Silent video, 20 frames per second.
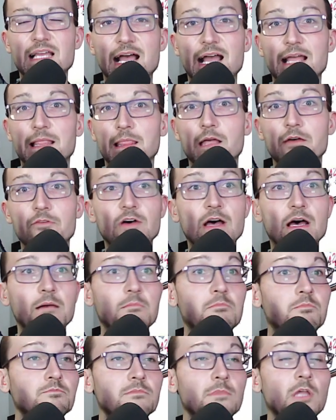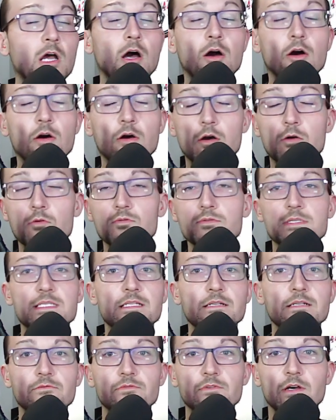I love a
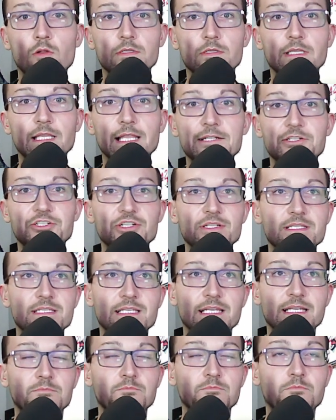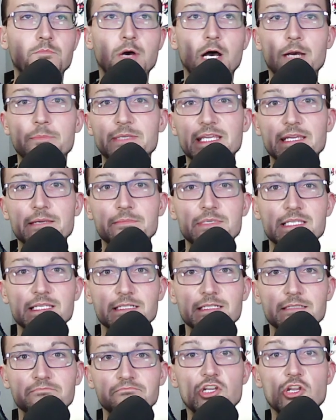host of old legends like Bob
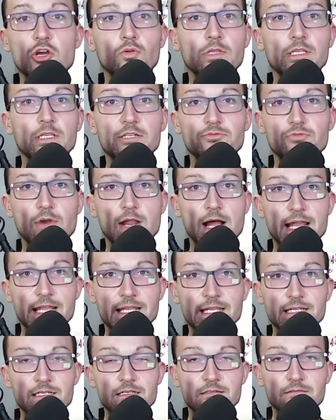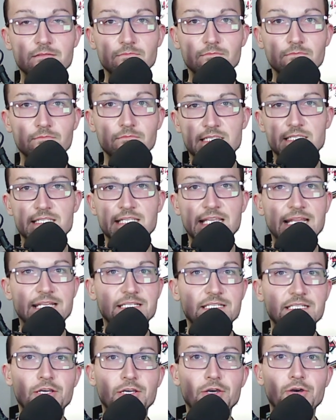Gibson, Nolan Ryan,
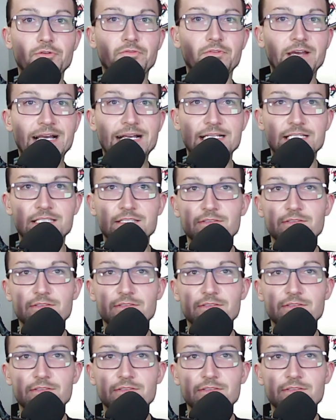Sandy Koufax.